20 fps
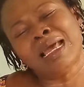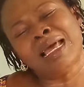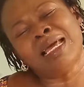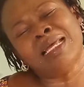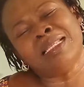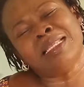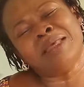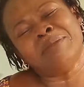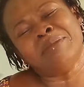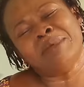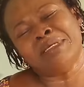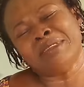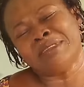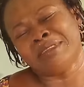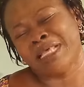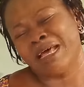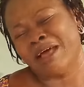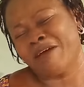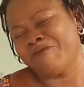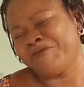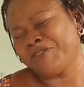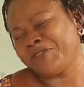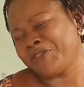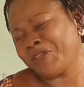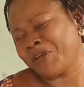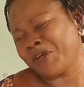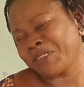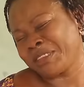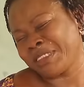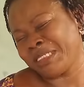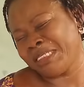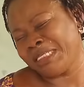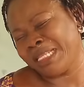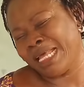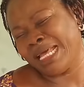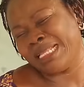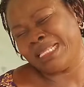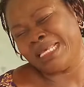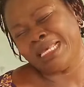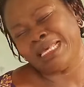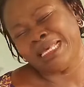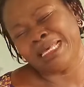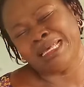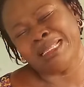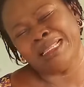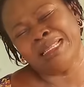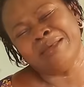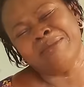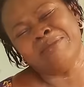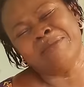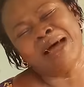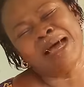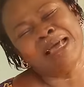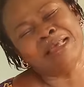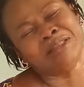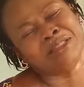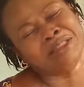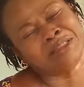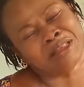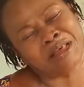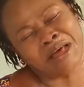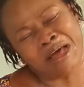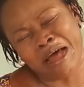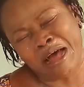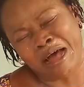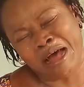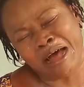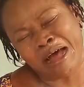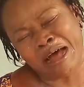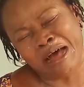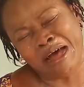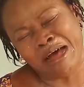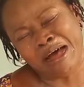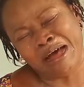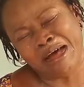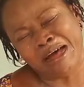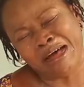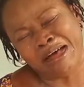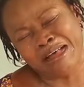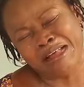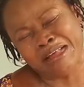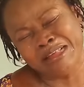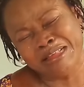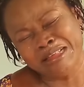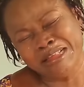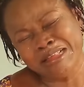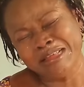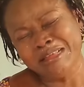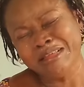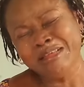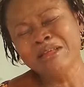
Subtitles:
Enemies have succeeded in killing my son!